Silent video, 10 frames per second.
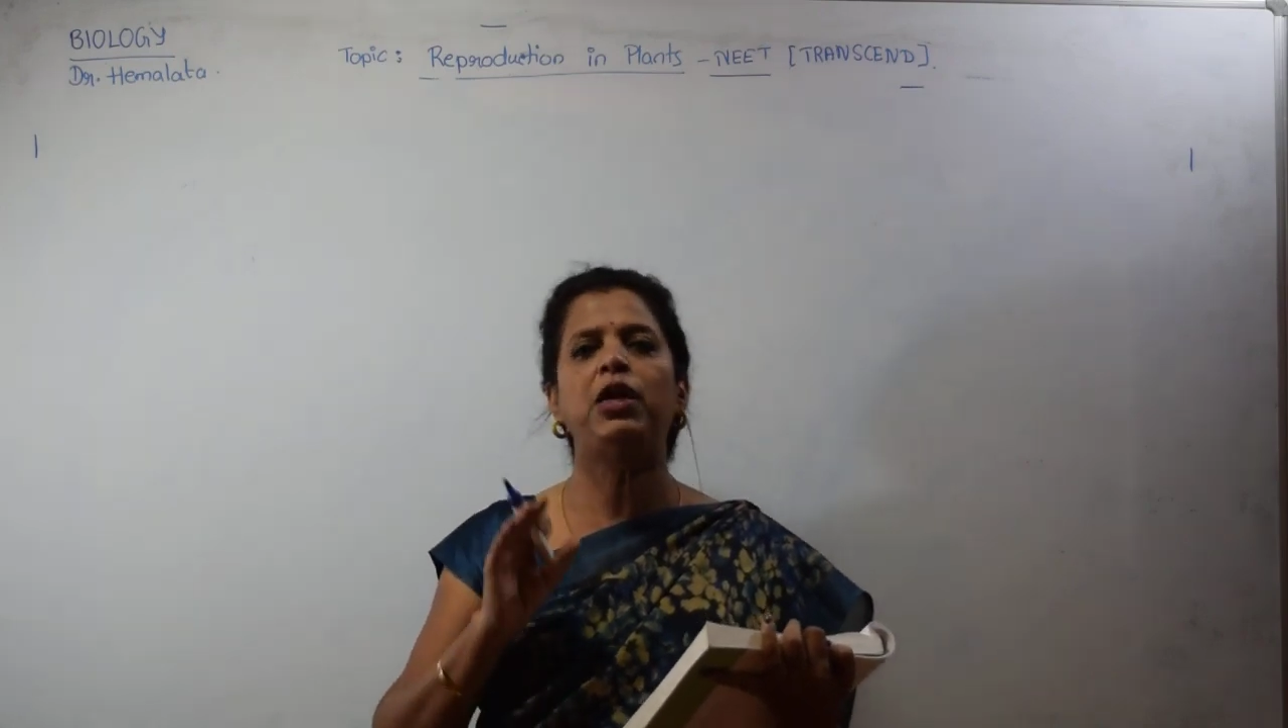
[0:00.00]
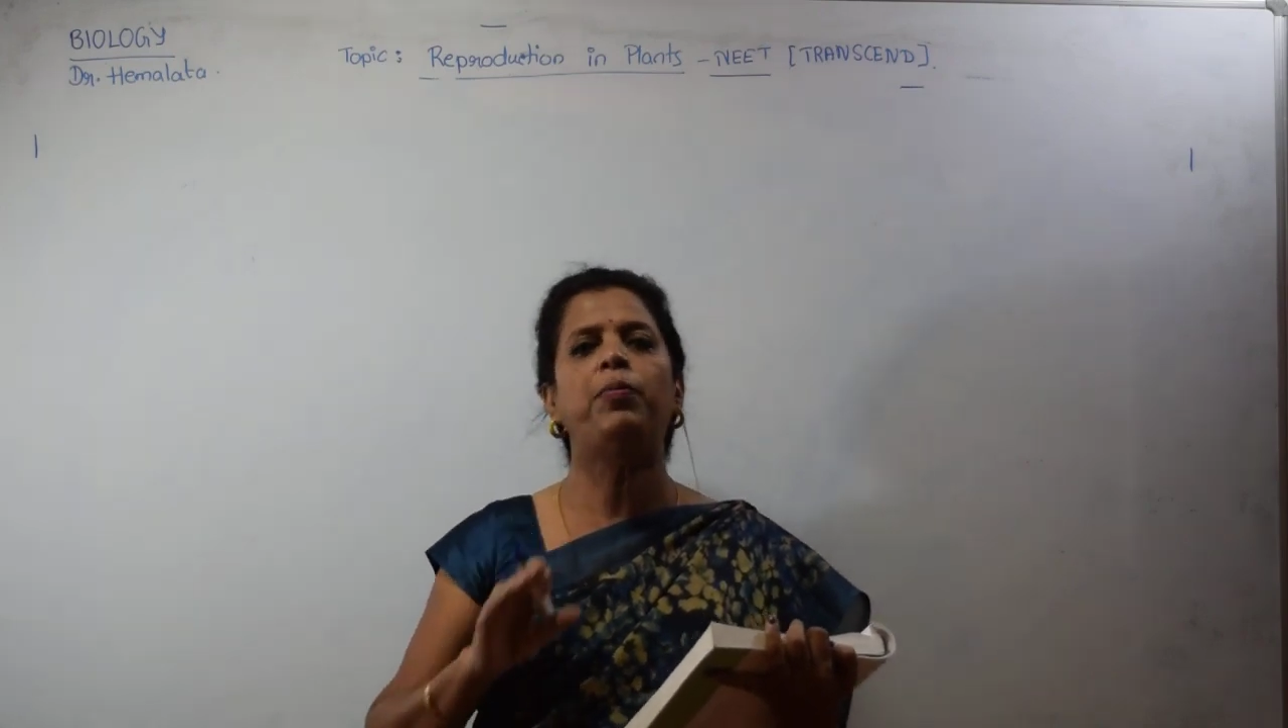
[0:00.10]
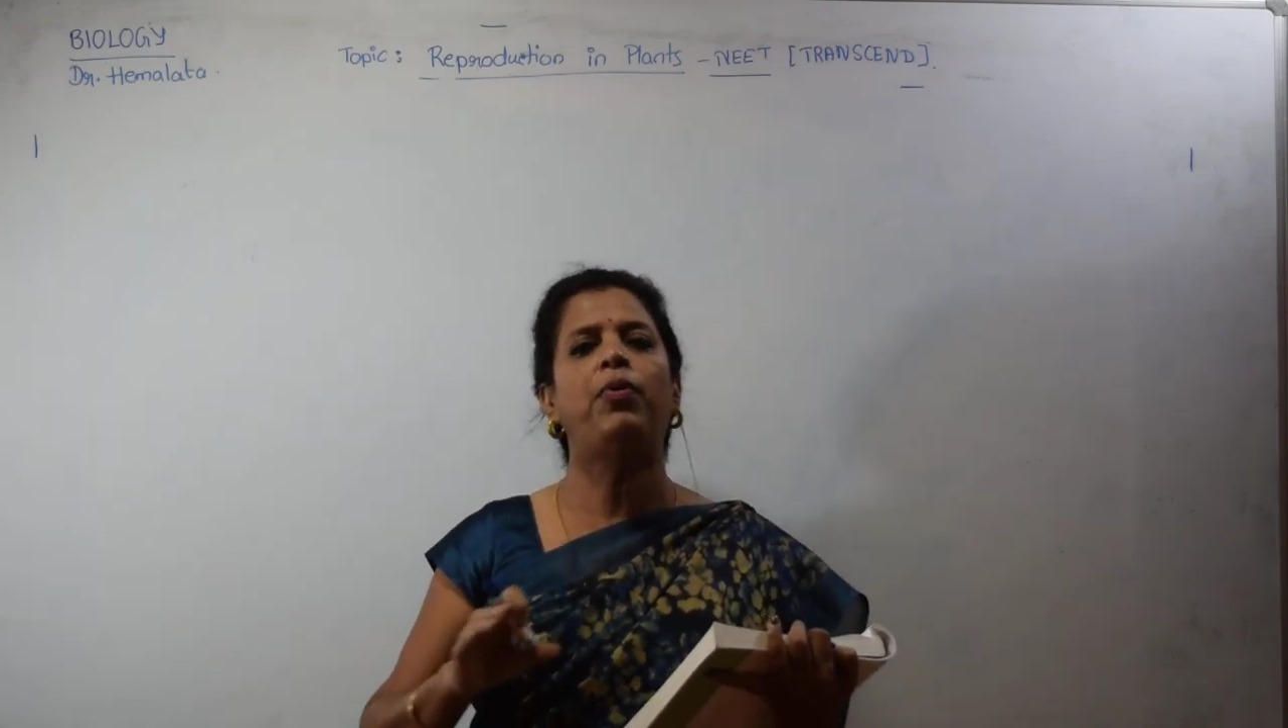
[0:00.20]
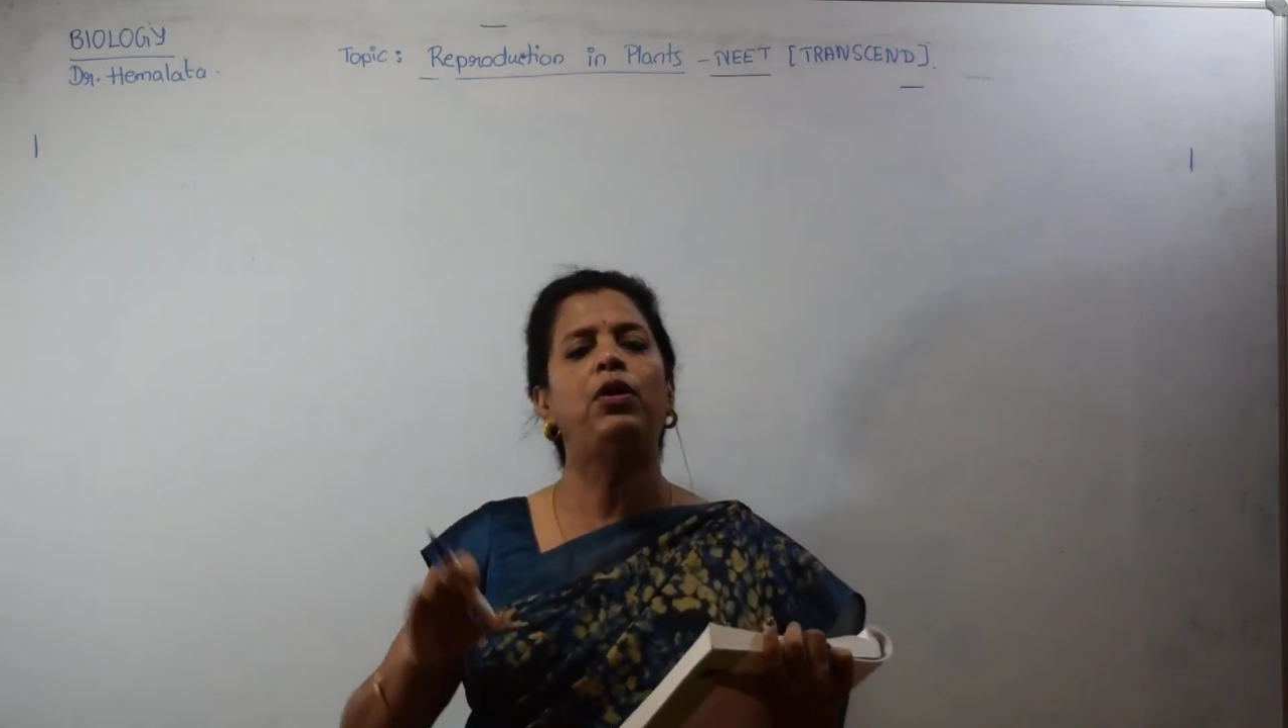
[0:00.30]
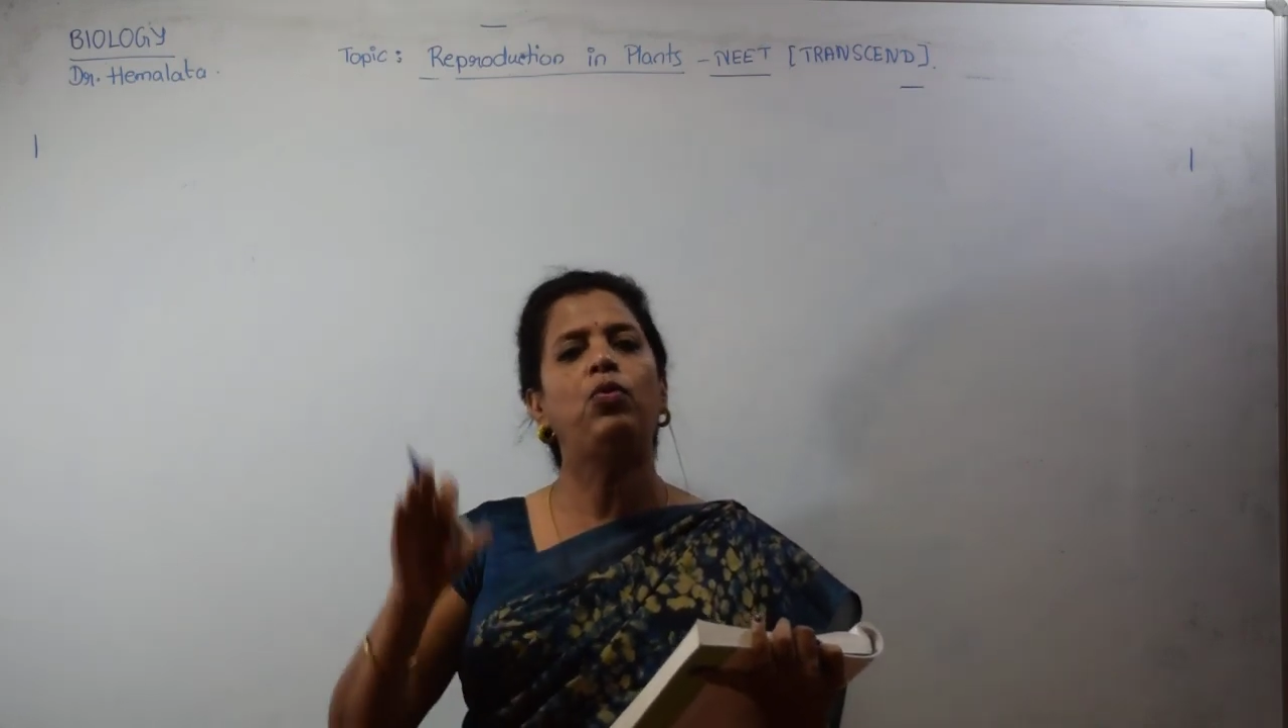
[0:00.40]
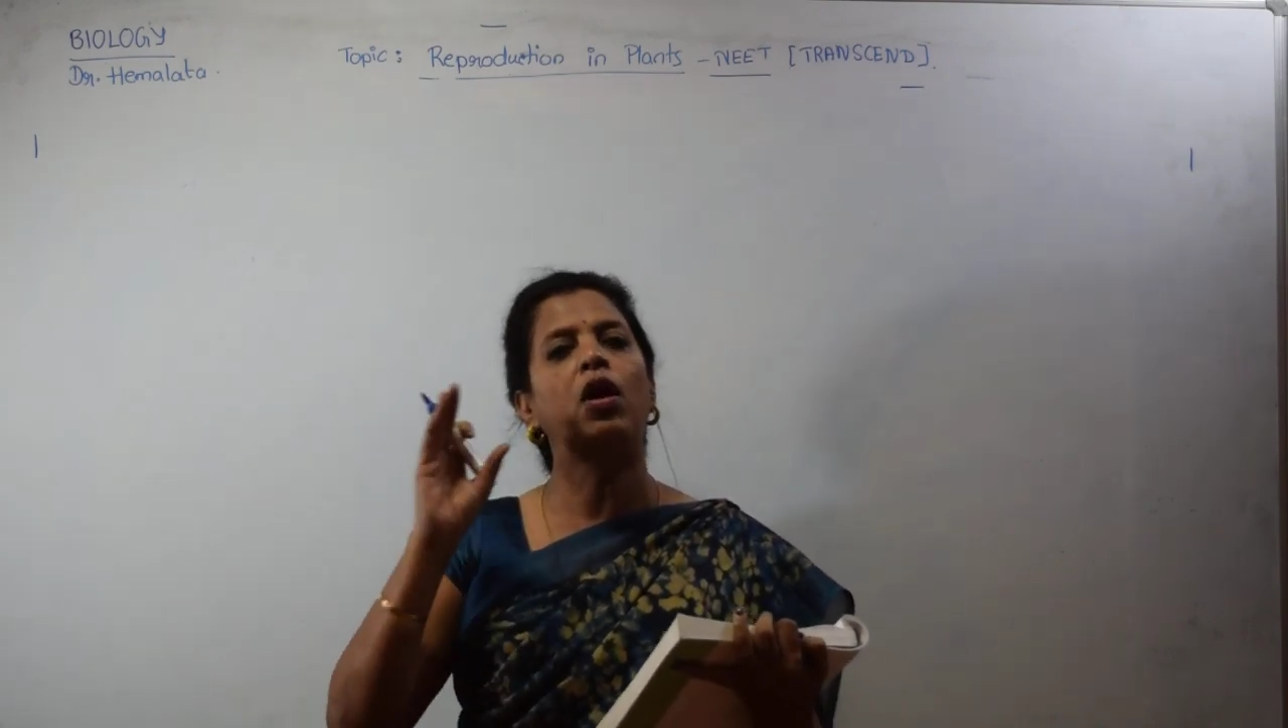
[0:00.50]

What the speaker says: upon